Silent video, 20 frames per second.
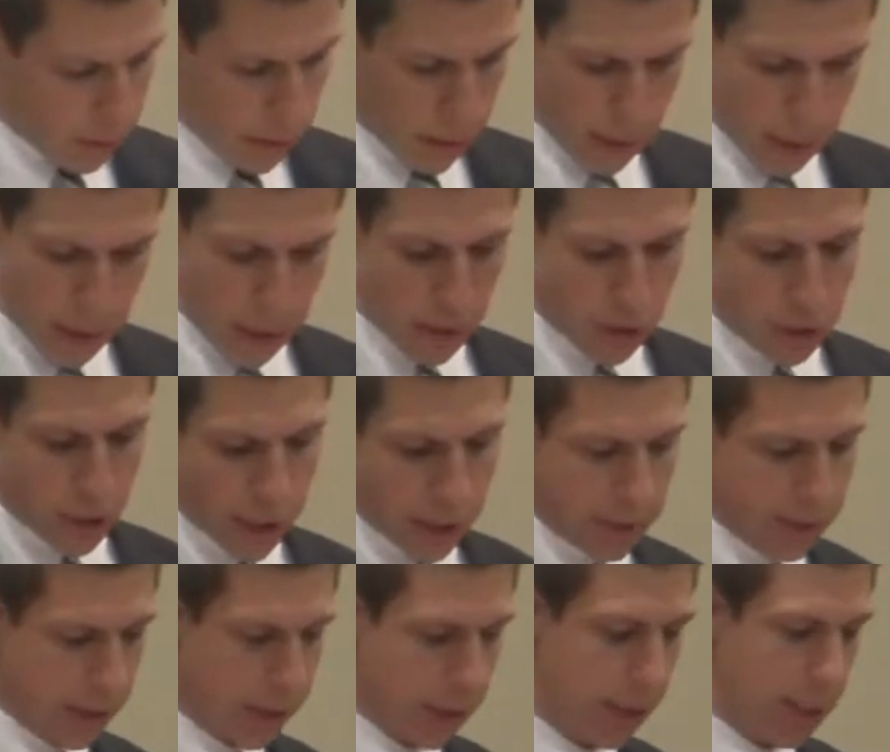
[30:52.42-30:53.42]
in
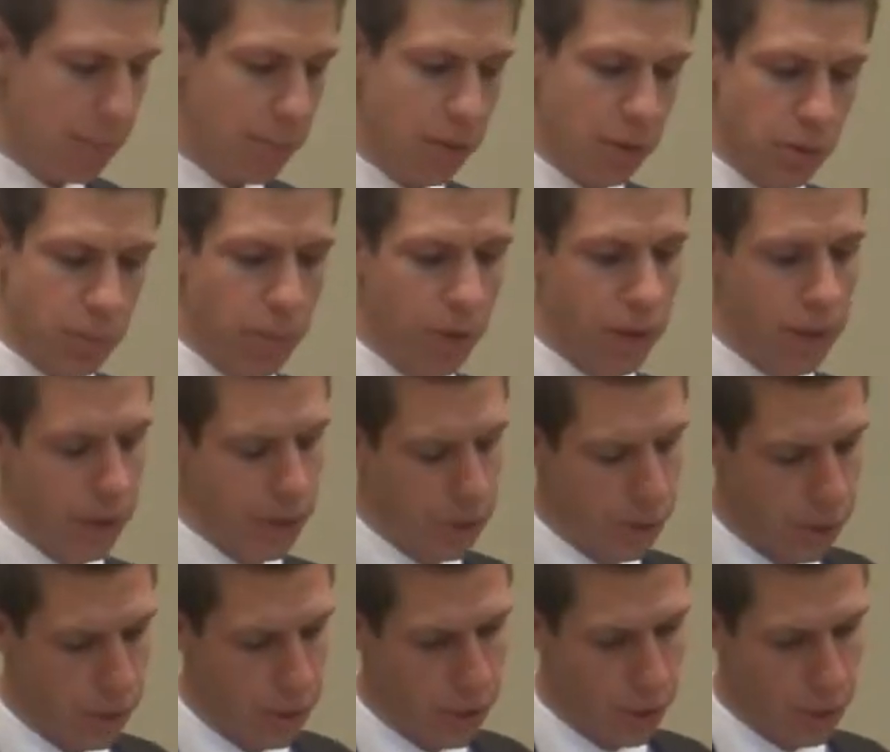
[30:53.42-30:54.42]
Jonathan Leeman's book on
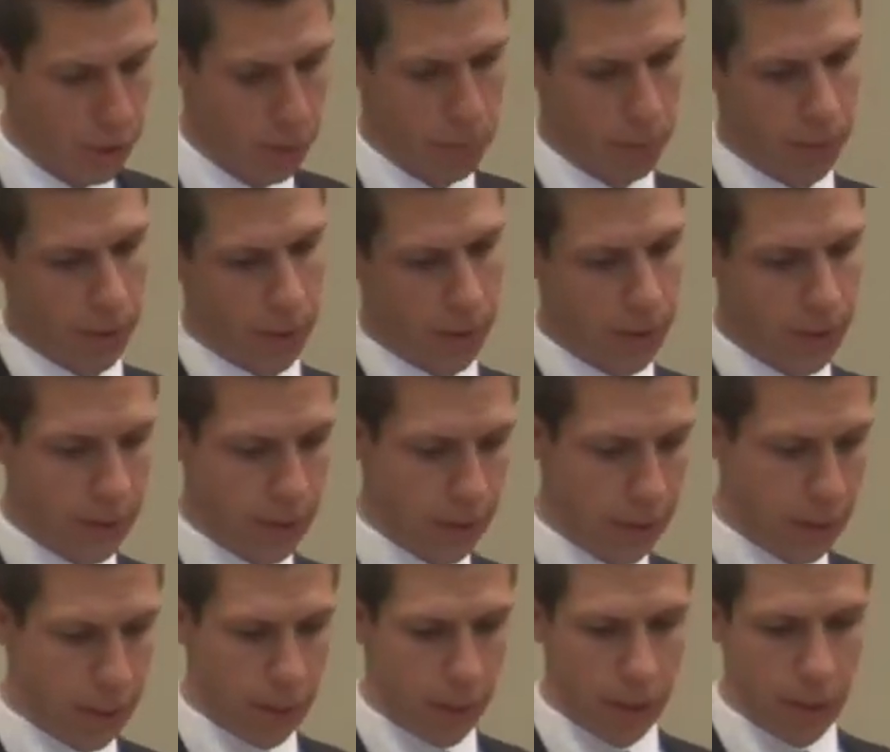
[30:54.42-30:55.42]
church discipline,
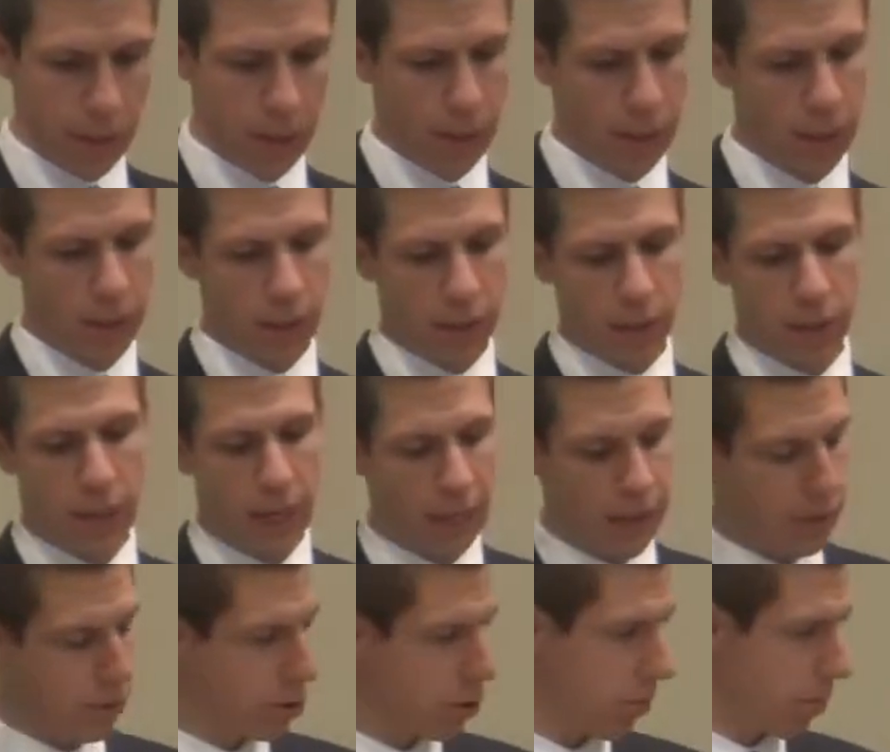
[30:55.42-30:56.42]
he
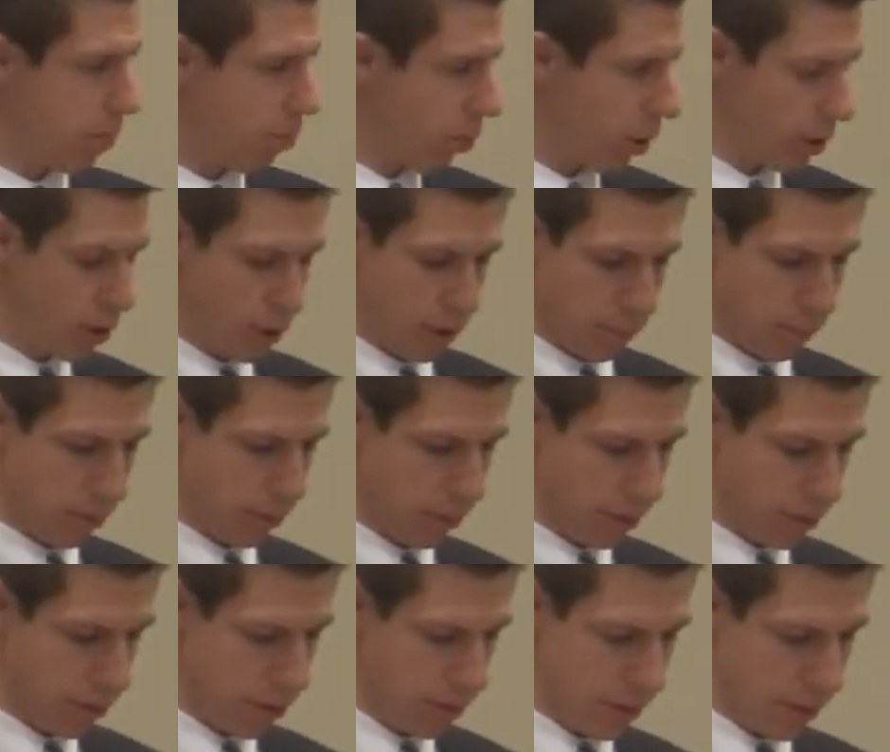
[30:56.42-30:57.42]
gathers some
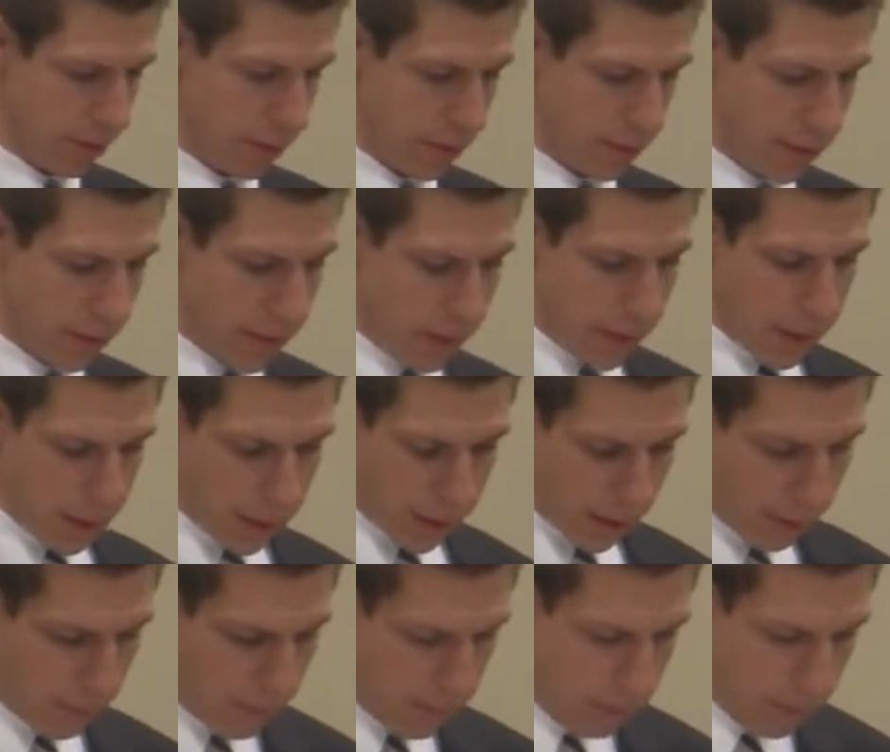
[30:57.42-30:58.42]
principles
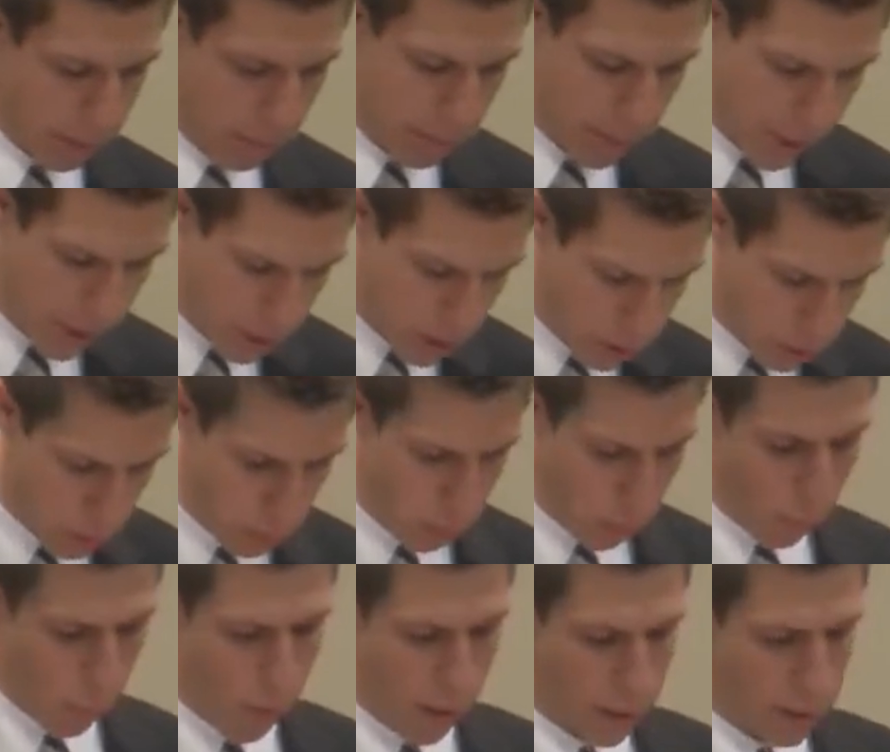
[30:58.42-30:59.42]
um, in pages
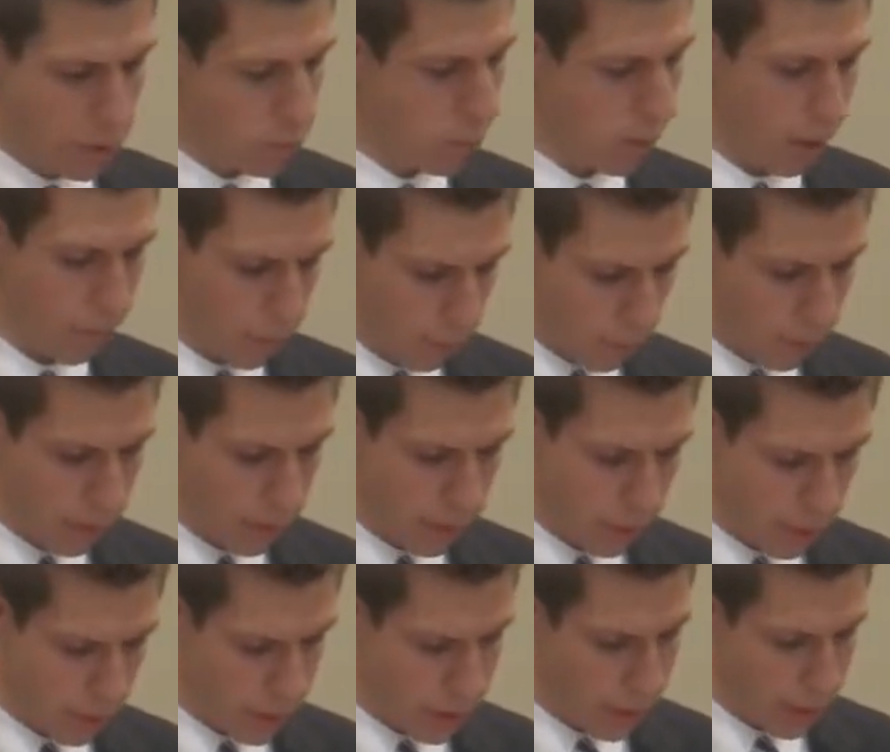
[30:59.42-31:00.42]
112 to
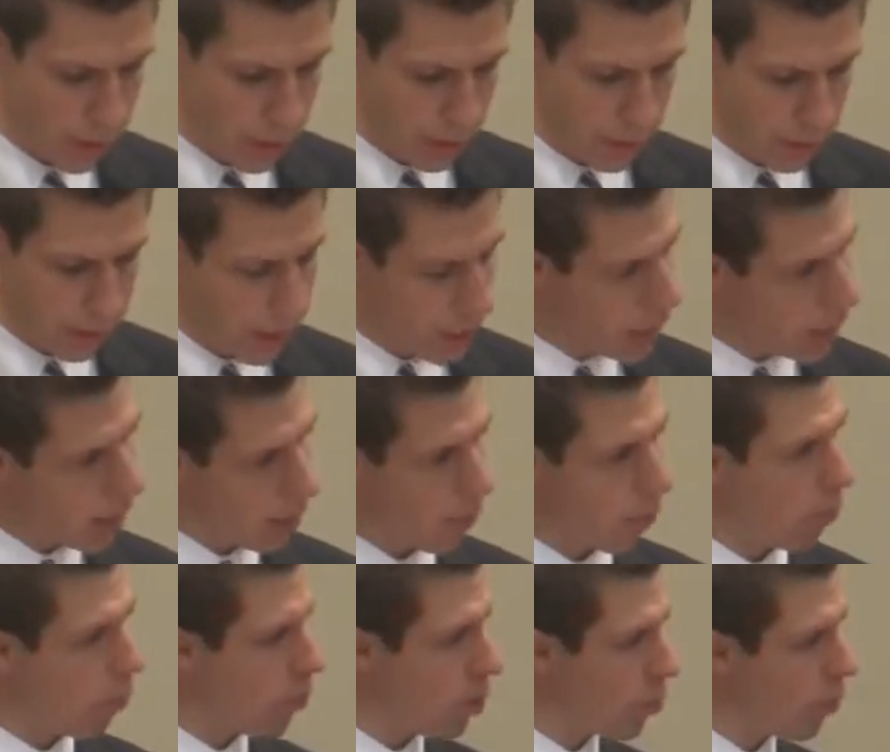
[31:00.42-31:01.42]
113.
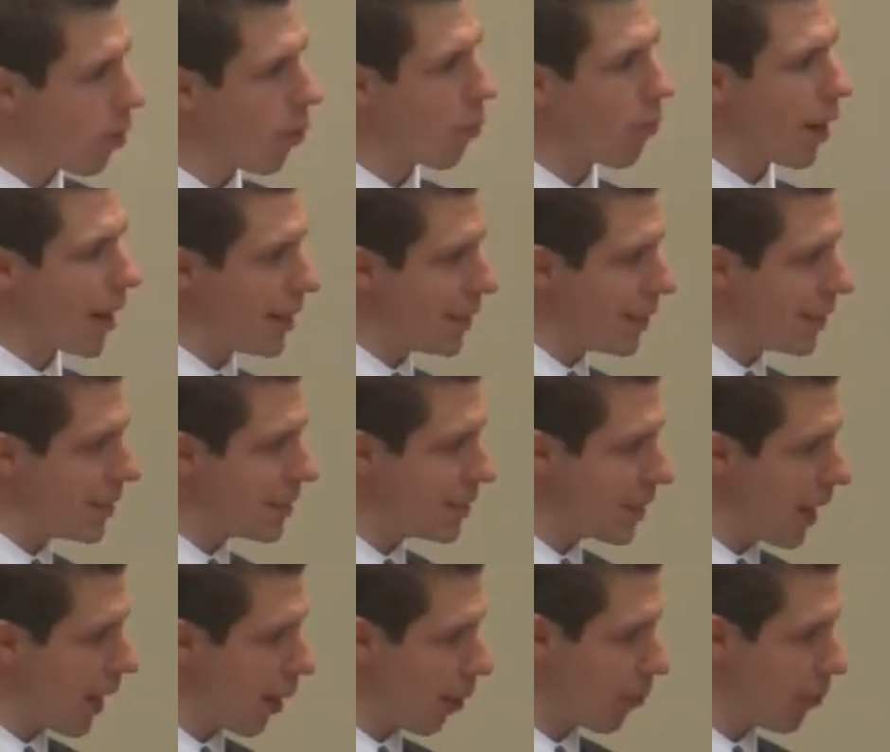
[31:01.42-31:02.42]
And you want to write these
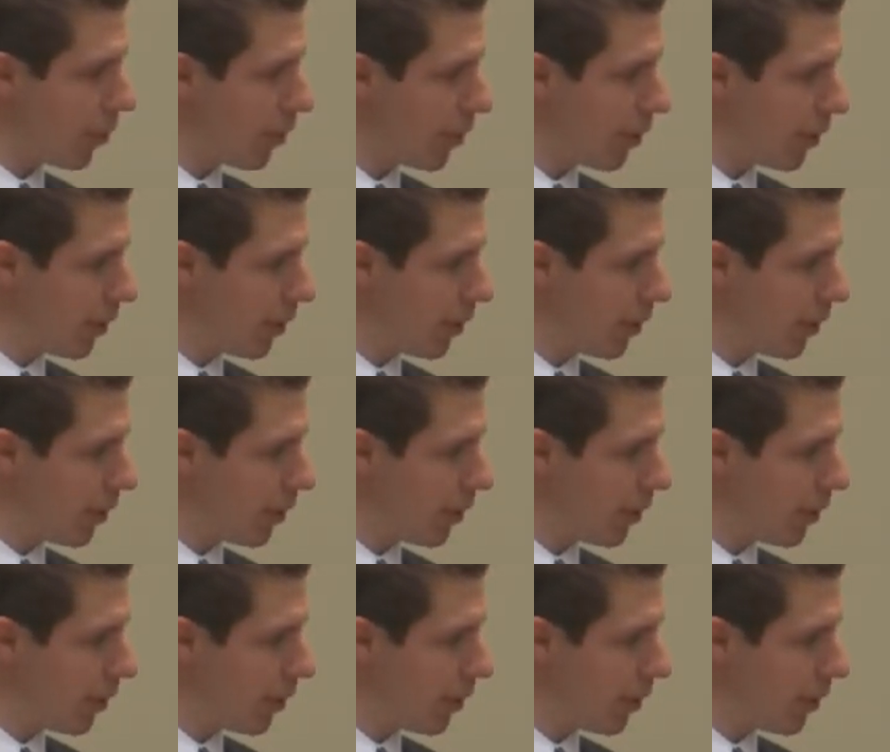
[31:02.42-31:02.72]
down.